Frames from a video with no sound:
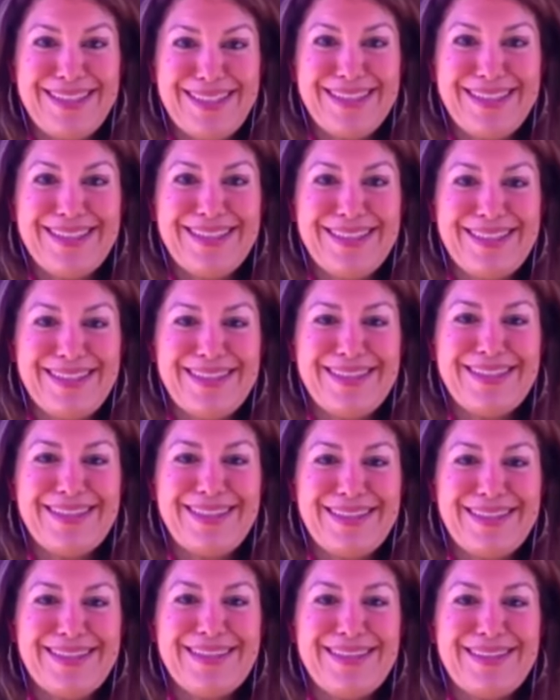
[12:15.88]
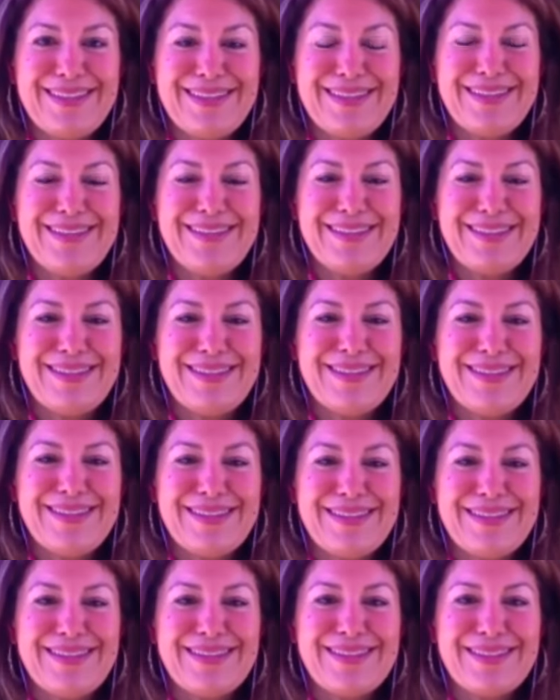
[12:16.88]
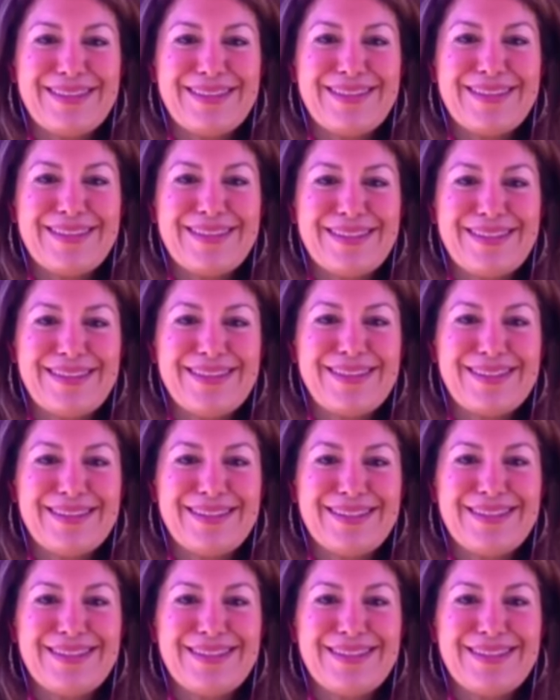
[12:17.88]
Nobody speaks.